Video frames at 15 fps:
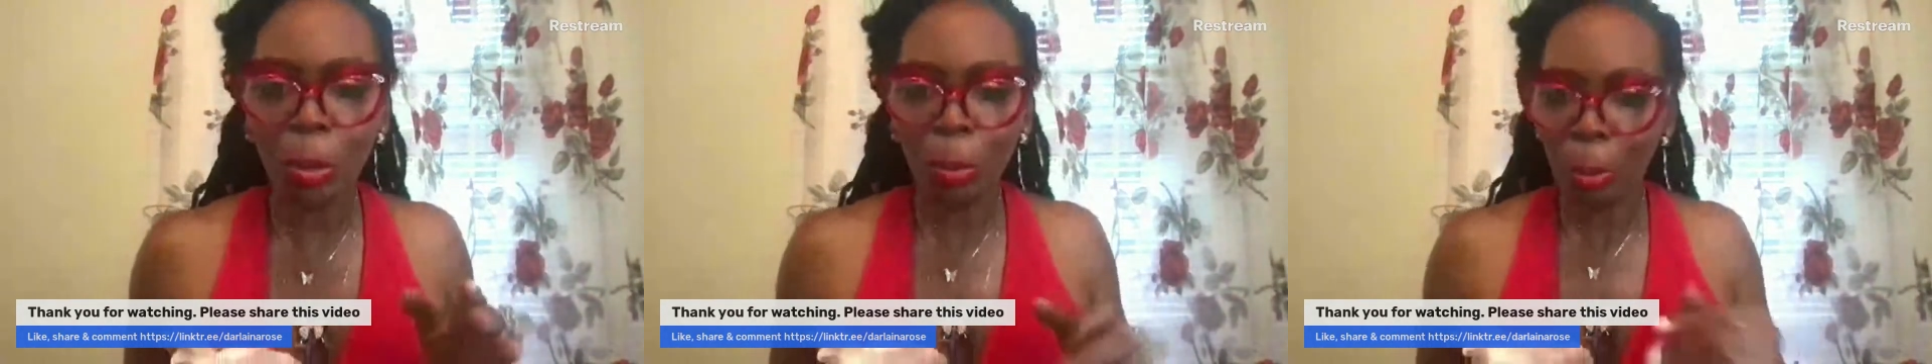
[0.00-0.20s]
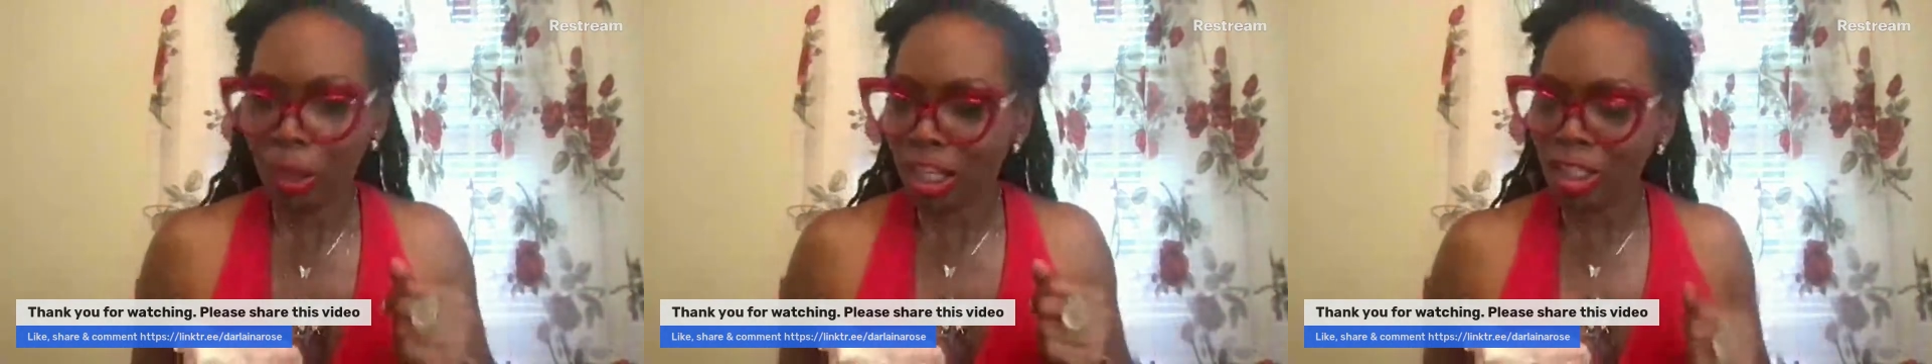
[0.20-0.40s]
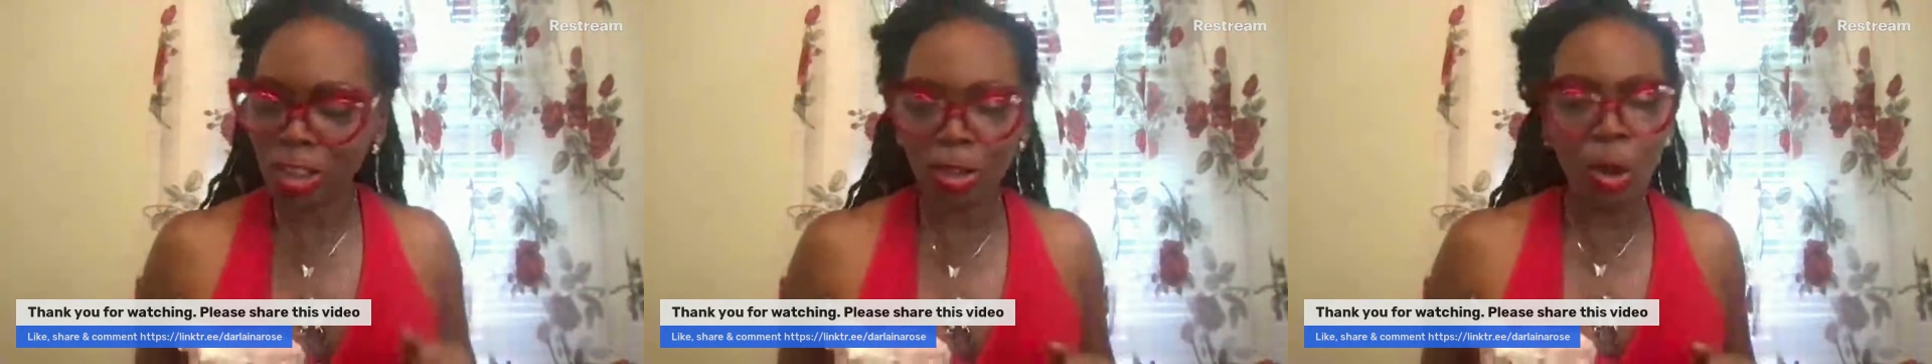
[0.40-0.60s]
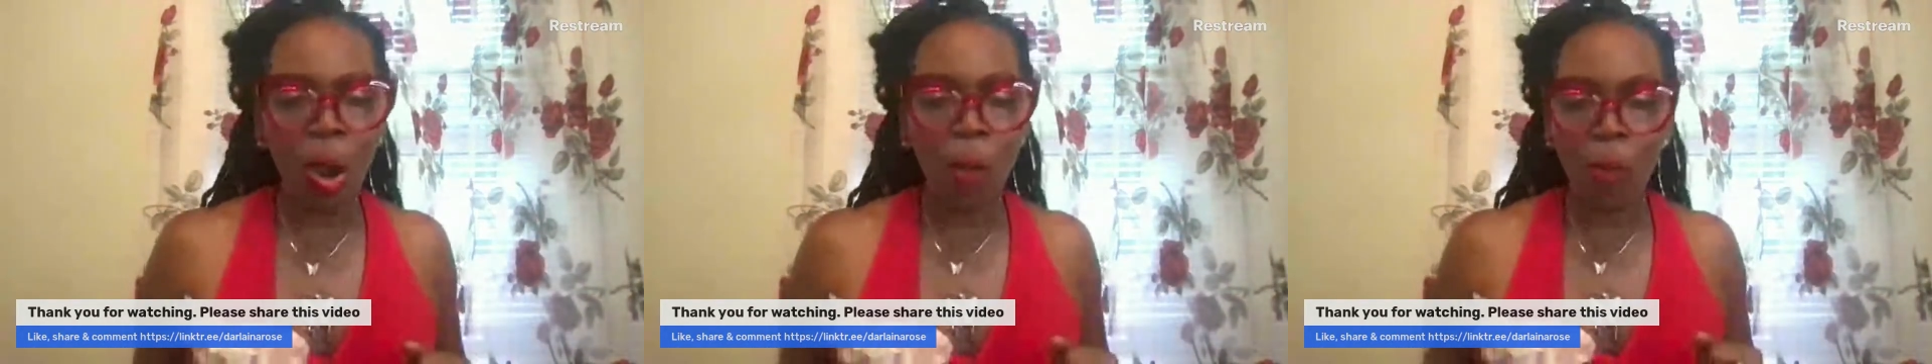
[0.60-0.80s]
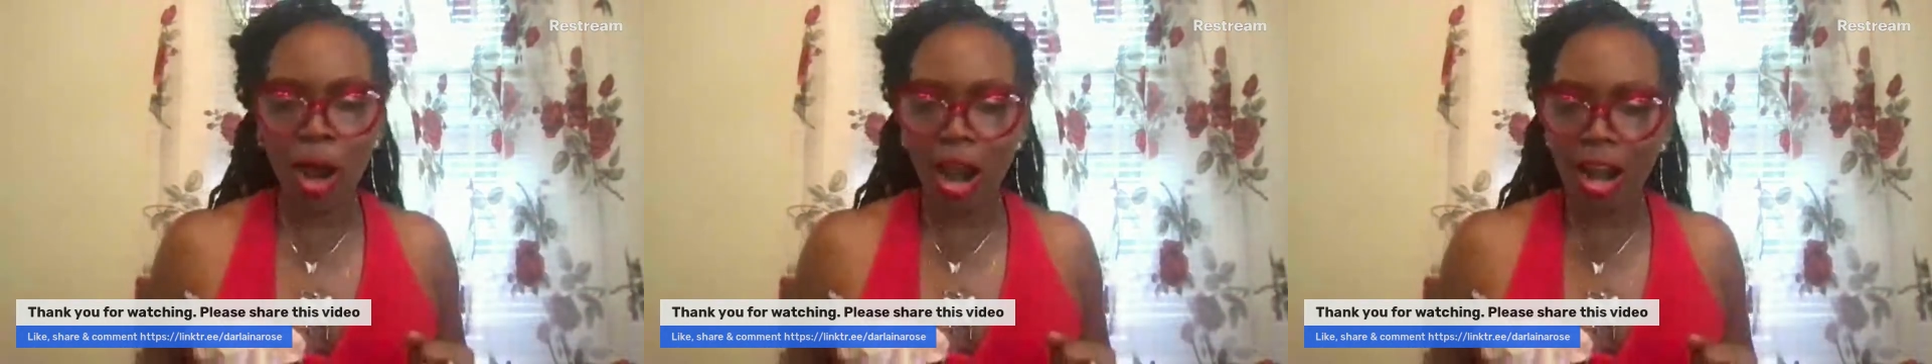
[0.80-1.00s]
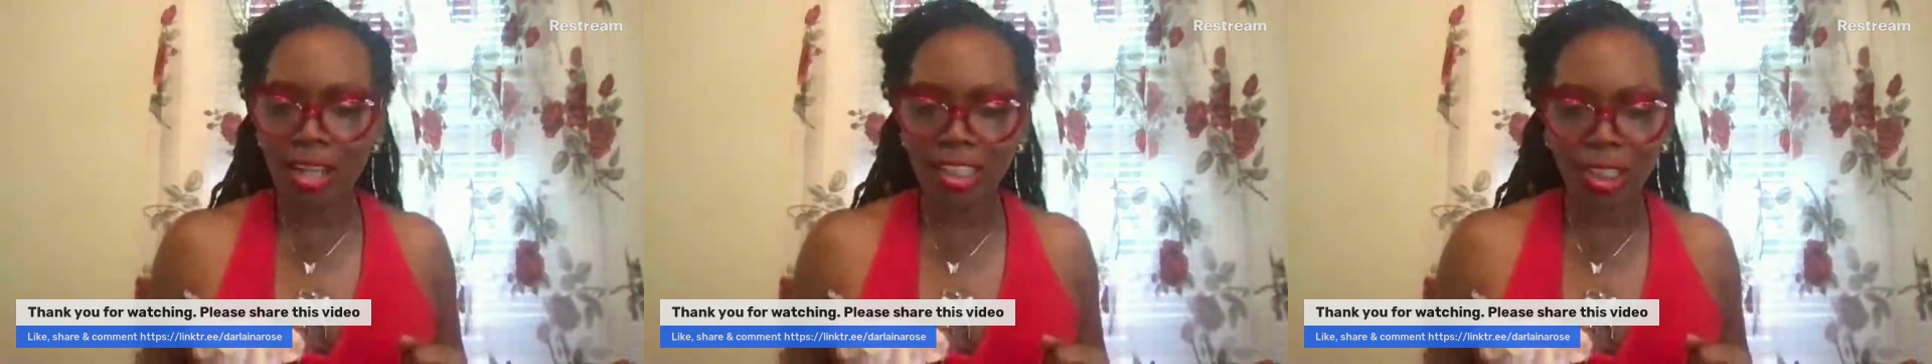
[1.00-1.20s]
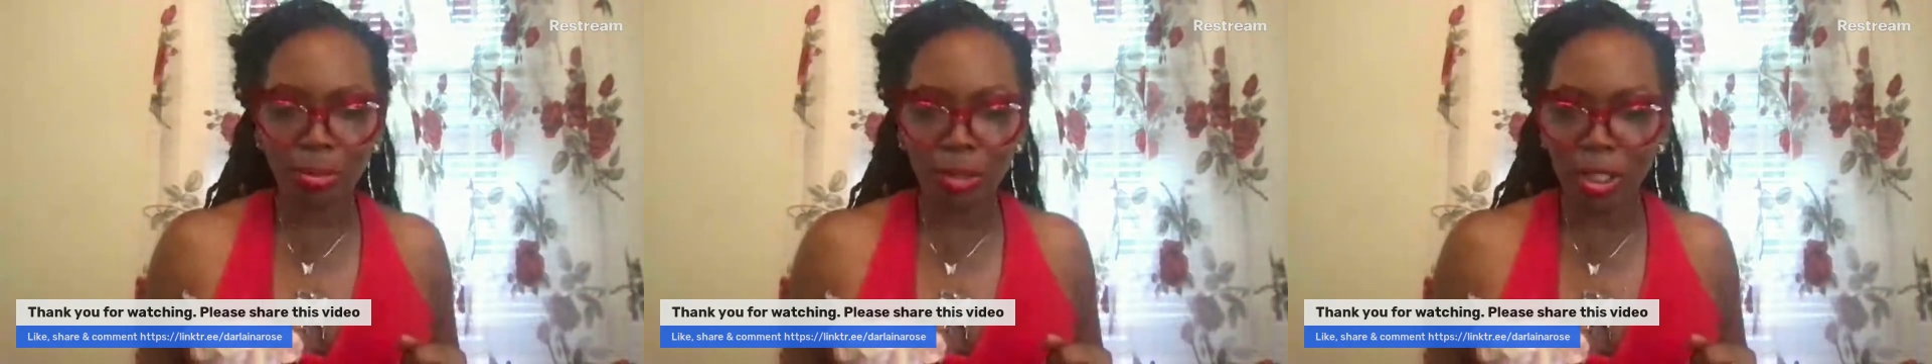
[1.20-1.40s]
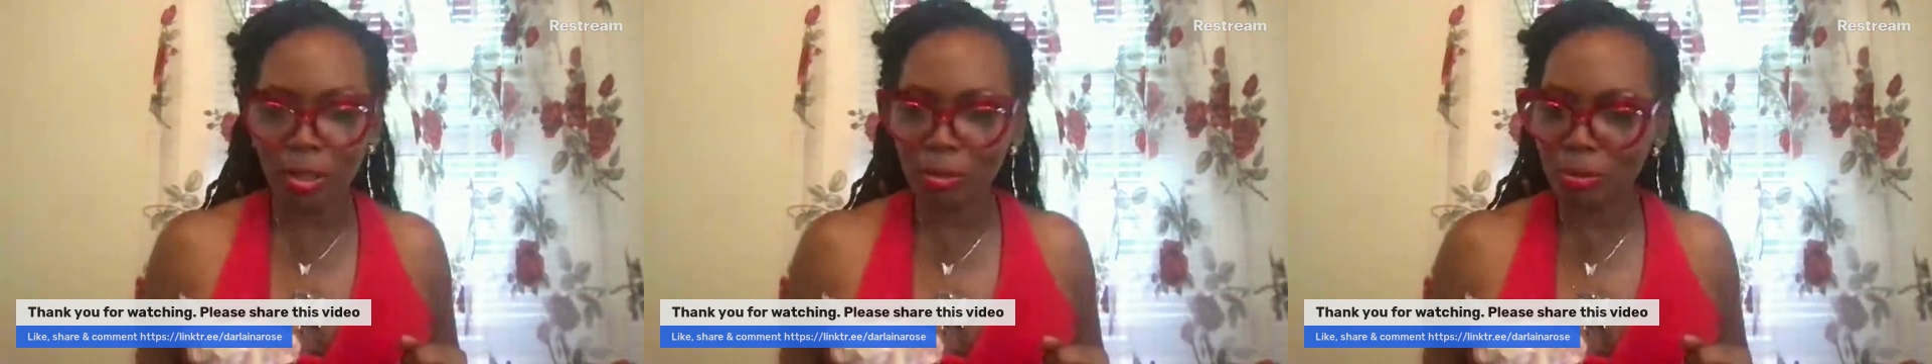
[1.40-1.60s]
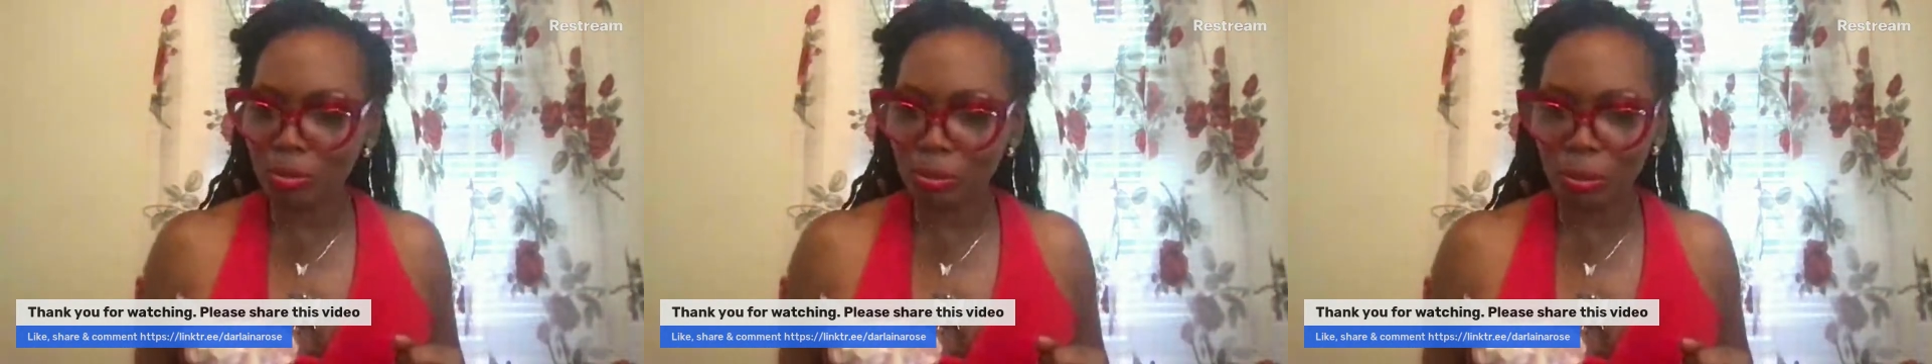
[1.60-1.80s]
Because you a wordsmith.